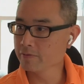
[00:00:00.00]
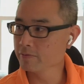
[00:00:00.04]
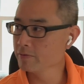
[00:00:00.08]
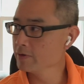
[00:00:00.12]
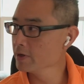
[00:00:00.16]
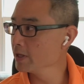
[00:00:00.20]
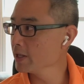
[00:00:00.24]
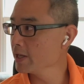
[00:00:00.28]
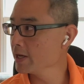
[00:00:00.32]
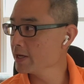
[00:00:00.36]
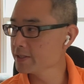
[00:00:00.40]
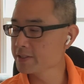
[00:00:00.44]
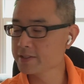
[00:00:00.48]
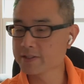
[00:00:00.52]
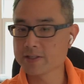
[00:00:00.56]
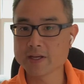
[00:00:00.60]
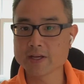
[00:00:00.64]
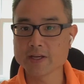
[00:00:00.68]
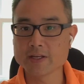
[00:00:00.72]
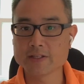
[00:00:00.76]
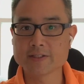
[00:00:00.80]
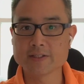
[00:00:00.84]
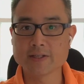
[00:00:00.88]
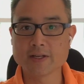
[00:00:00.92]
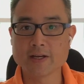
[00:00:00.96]
realize
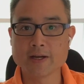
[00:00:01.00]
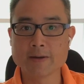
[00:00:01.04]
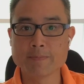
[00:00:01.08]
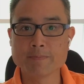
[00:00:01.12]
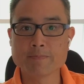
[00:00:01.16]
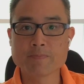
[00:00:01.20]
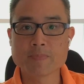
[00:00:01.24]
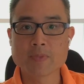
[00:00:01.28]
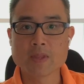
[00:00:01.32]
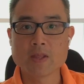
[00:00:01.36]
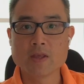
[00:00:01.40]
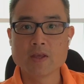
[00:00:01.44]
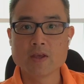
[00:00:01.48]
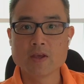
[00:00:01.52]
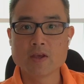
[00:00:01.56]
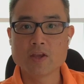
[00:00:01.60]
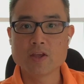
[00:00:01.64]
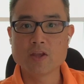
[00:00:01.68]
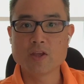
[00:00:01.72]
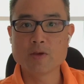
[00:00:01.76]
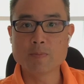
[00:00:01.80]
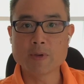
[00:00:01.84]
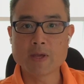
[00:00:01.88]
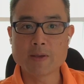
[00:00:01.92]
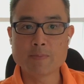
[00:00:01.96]
that um,
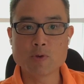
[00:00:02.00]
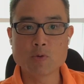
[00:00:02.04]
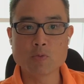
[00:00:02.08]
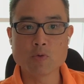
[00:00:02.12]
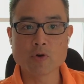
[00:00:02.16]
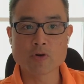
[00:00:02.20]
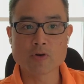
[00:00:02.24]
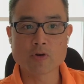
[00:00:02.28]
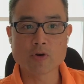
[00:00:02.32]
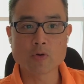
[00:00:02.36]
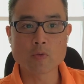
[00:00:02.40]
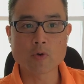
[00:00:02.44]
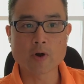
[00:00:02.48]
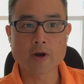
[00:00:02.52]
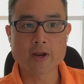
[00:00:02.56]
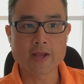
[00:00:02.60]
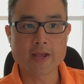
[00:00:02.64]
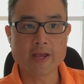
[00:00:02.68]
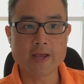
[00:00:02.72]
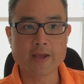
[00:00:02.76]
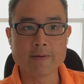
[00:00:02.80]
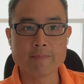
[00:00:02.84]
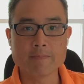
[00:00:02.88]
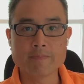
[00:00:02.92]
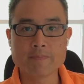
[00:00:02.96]
you may be wondering where I
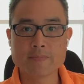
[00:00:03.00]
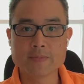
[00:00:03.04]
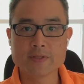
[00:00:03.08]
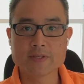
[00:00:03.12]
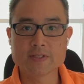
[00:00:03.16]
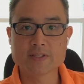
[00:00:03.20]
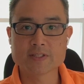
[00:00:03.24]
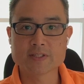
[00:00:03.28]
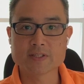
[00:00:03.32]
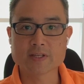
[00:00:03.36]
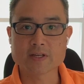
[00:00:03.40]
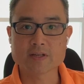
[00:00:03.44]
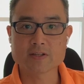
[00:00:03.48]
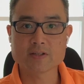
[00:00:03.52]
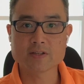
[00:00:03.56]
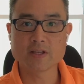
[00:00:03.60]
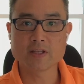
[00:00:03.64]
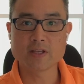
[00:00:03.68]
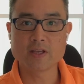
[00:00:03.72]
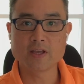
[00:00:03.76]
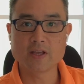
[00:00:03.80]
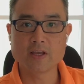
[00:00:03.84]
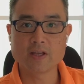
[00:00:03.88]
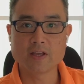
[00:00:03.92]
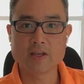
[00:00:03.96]
am. This is
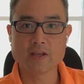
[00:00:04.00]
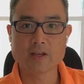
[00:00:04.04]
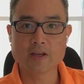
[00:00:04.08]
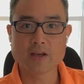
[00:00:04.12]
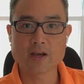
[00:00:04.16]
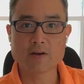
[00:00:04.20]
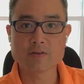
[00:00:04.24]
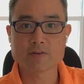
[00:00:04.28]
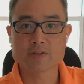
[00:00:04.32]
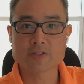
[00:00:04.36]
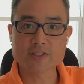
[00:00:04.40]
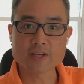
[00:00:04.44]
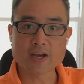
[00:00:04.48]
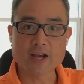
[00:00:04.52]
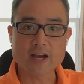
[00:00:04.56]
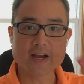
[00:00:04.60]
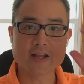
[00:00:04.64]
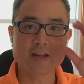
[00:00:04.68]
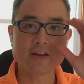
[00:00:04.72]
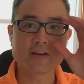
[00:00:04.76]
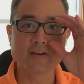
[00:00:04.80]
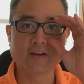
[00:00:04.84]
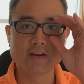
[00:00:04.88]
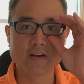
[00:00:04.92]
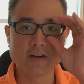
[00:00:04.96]
actually
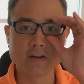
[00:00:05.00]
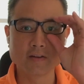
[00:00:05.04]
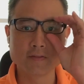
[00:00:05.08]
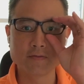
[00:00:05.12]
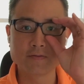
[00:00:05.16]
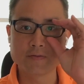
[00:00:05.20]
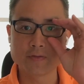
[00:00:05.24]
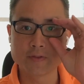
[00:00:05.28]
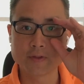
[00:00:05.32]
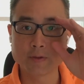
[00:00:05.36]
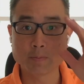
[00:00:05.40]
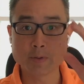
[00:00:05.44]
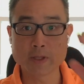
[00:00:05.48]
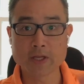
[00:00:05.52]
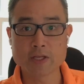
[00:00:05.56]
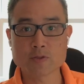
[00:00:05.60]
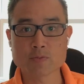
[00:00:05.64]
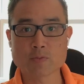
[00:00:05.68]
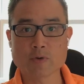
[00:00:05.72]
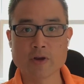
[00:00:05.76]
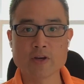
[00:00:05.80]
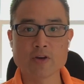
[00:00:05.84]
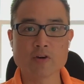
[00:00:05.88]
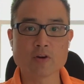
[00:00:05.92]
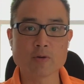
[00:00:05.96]
outside of the
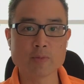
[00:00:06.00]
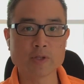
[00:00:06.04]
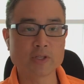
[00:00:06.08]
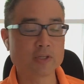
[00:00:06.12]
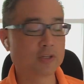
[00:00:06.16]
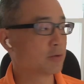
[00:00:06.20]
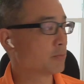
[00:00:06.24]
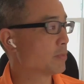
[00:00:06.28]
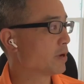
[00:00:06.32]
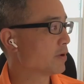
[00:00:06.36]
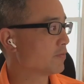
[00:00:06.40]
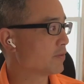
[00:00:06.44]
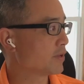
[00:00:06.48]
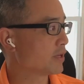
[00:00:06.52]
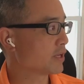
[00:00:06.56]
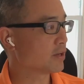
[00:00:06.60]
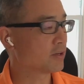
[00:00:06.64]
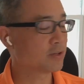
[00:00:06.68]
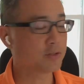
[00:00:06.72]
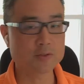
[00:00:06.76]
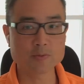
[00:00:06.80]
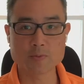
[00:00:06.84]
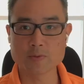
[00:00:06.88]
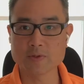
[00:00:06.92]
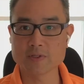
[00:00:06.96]
place where I normally do my
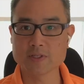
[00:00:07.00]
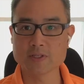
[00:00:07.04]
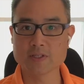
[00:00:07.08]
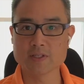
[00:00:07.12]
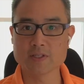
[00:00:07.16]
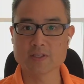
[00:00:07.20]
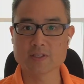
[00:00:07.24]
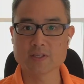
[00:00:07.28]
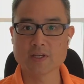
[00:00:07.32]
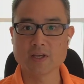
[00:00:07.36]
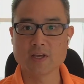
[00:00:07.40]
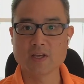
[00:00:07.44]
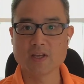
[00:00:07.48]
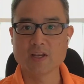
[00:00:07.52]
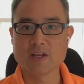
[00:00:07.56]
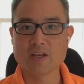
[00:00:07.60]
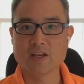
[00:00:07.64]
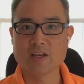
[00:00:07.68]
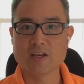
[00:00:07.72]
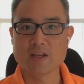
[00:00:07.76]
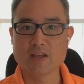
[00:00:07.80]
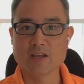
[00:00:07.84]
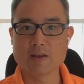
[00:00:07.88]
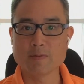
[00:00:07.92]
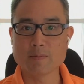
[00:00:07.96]
videos, which is
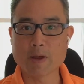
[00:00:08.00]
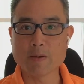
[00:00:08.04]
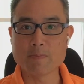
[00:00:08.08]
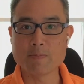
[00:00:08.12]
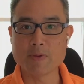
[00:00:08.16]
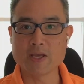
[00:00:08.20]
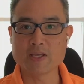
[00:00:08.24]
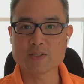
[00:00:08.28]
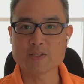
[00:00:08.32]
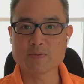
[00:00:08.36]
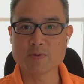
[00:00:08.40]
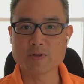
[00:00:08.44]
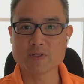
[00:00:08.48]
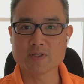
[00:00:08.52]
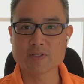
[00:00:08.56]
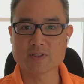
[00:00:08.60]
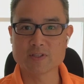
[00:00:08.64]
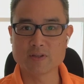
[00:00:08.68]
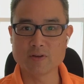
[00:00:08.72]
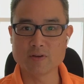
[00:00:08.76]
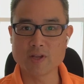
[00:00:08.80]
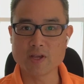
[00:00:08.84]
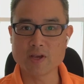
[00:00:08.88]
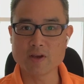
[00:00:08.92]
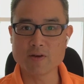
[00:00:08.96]
in my basement
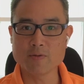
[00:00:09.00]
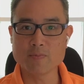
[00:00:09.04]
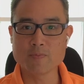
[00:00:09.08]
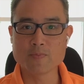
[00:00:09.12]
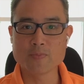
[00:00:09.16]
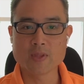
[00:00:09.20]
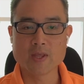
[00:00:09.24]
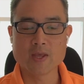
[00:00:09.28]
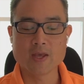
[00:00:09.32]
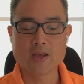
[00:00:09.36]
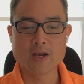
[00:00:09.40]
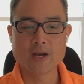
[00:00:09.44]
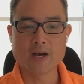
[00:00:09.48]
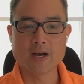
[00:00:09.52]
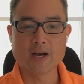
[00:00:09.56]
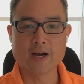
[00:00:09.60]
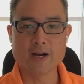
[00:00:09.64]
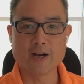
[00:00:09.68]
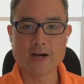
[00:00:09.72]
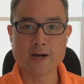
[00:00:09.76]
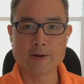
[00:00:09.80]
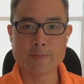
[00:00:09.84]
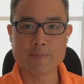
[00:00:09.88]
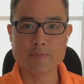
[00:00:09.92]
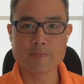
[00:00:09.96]
studio.
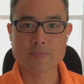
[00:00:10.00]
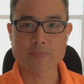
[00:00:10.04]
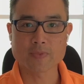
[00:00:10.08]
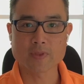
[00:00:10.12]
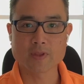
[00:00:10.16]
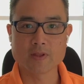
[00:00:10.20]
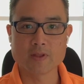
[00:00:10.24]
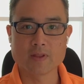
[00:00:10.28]
Um,